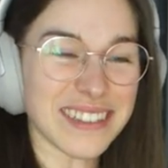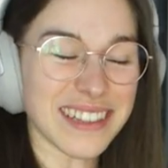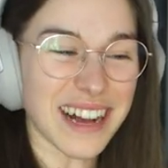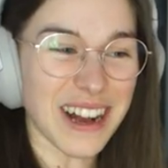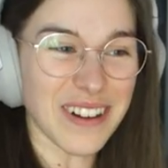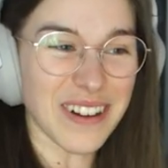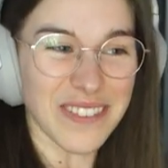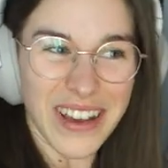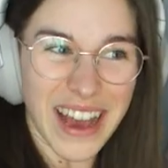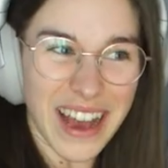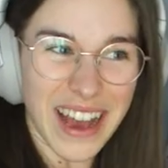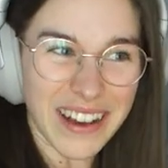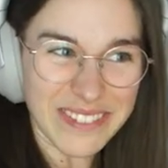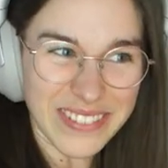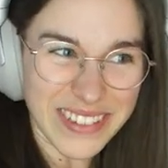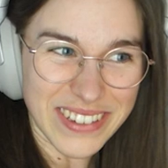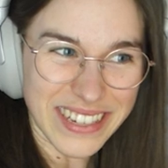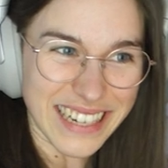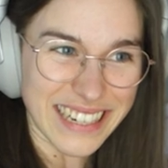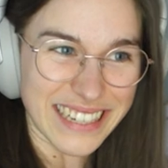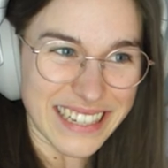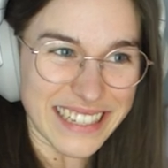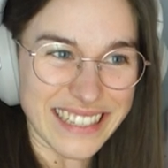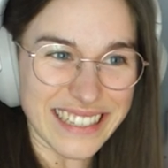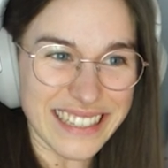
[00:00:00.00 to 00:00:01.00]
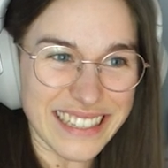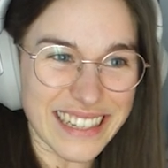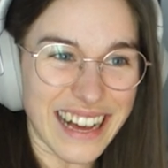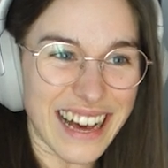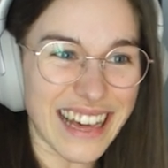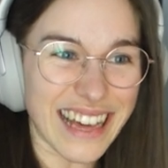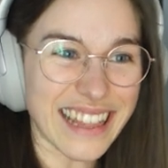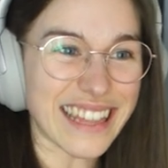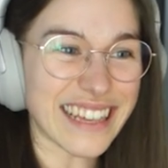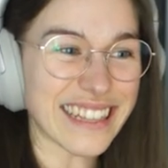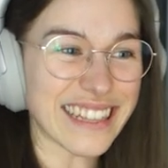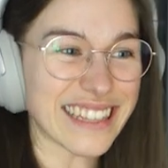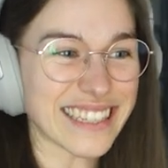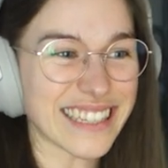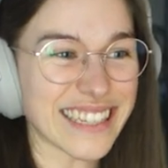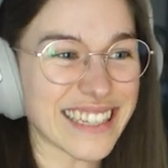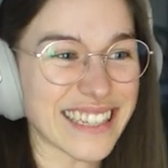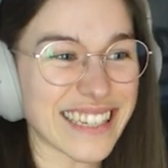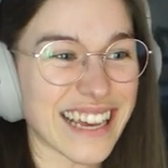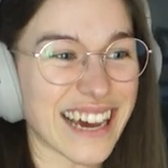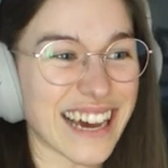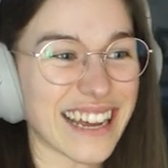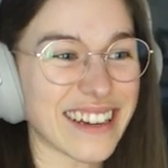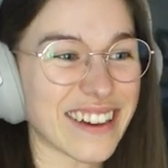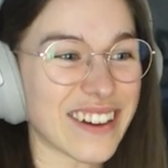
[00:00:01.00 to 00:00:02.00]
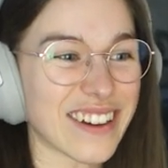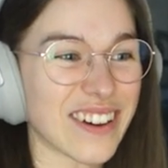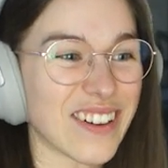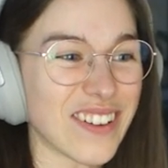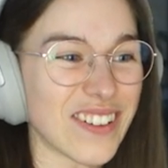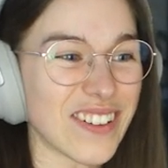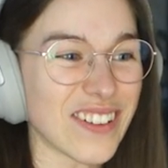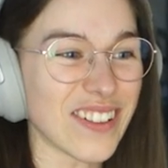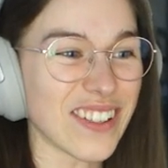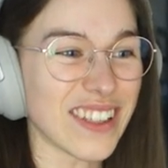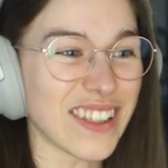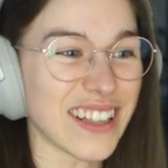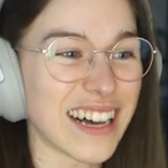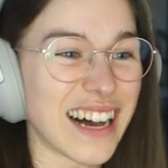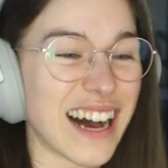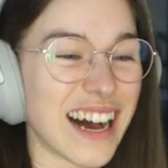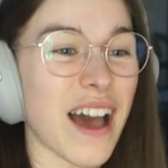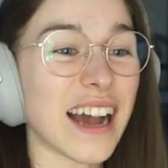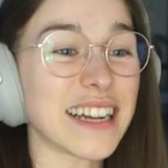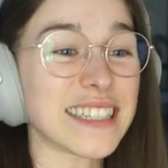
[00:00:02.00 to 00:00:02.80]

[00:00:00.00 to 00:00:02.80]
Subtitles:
I'm happy. I think this is kind of cool.